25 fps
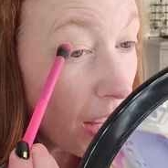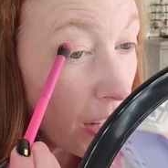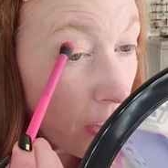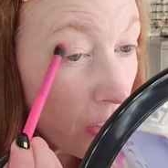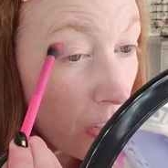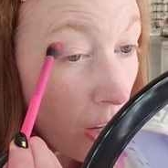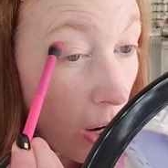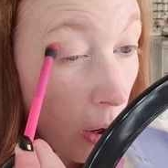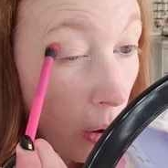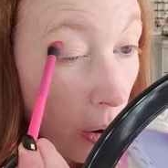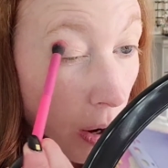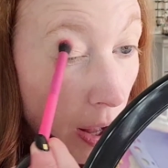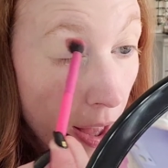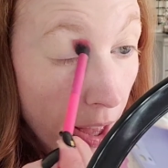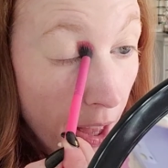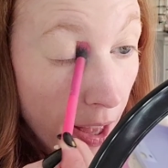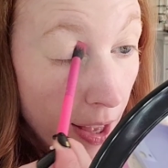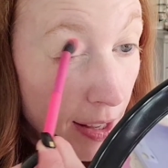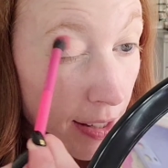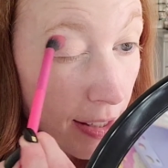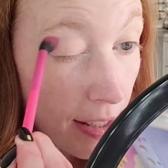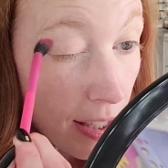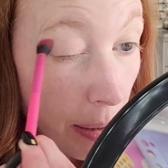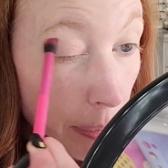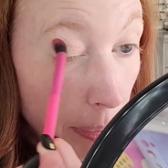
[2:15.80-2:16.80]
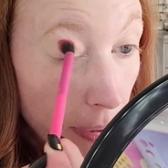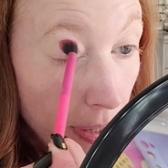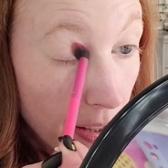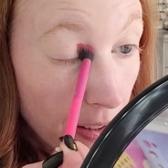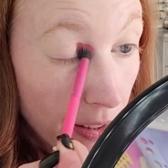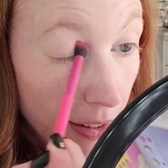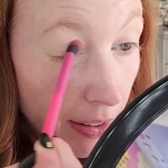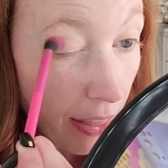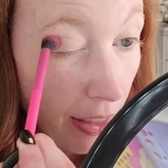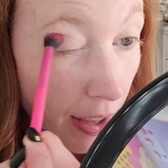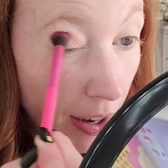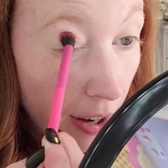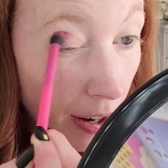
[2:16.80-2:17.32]
So
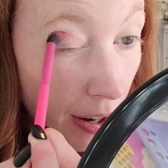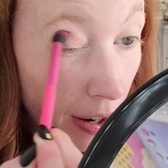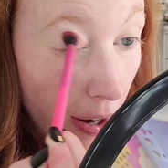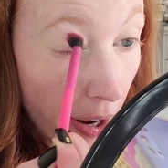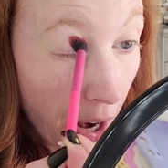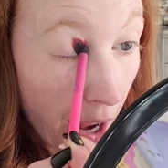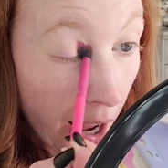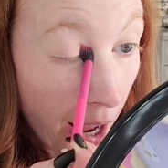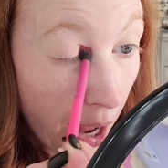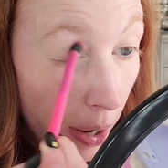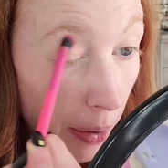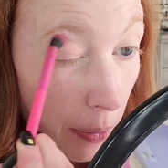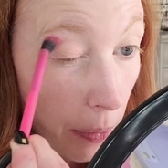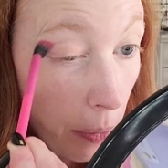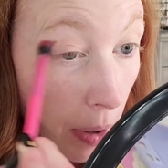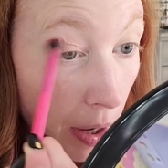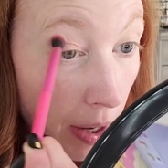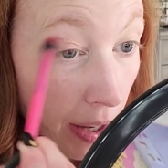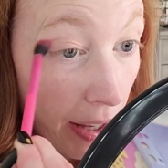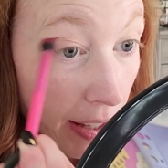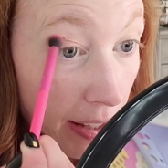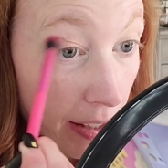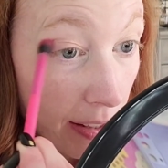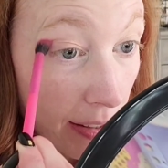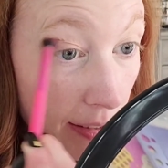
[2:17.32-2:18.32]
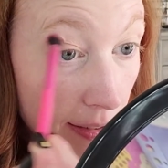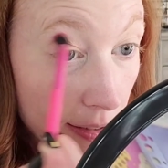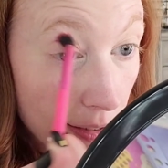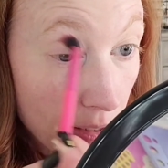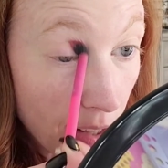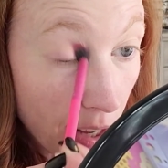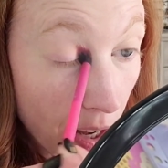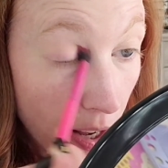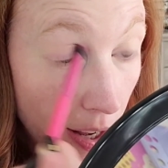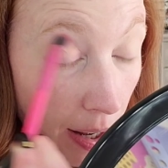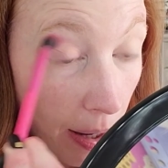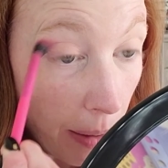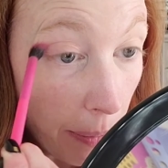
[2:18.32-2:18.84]
typically there I
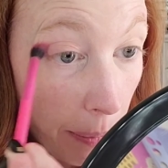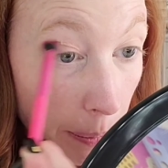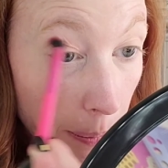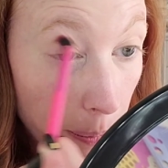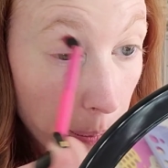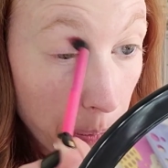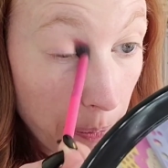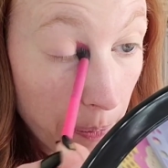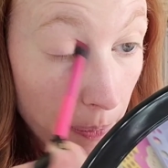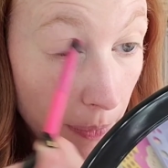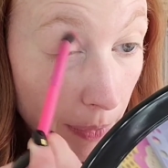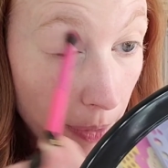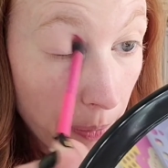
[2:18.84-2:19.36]
was um,